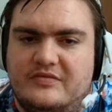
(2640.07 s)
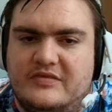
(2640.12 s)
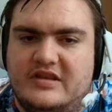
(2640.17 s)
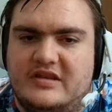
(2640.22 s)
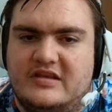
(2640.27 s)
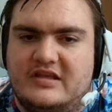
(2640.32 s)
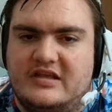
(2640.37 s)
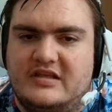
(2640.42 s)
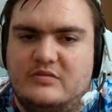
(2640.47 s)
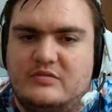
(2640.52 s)

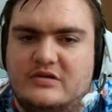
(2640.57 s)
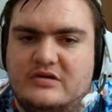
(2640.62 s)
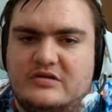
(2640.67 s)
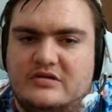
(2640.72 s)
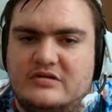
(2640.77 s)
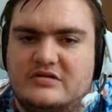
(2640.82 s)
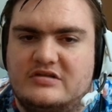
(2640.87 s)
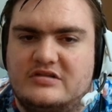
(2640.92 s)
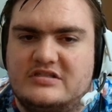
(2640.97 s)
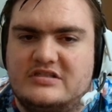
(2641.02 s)
And then
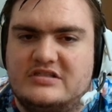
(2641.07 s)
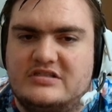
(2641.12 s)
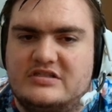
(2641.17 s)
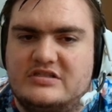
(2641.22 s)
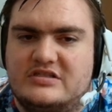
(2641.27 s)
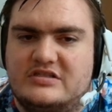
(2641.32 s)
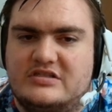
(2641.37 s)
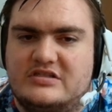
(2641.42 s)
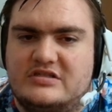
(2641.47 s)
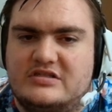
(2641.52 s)
we'll
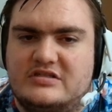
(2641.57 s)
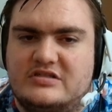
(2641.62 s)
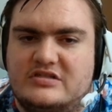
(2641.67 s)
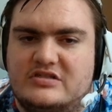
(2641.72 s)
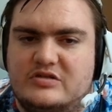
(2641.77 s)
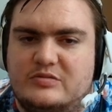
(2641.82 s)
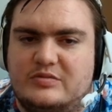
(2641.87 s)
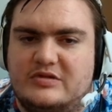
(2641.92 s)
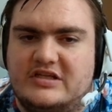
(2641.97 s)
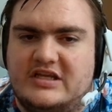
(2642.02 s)

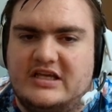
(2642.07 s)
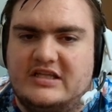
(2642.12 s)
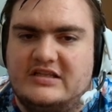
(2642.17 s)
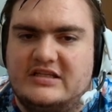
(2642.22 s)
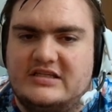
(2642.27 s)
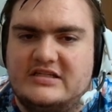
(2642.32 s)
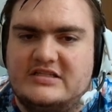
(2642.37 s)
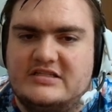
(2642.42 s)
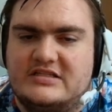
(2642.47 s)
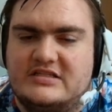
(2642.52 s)
duplicate
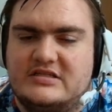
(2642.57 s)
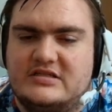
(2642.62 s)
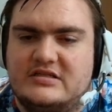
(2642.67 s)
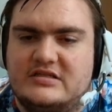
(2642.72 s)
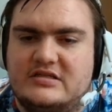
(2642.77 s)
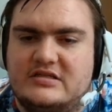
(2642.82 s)
this.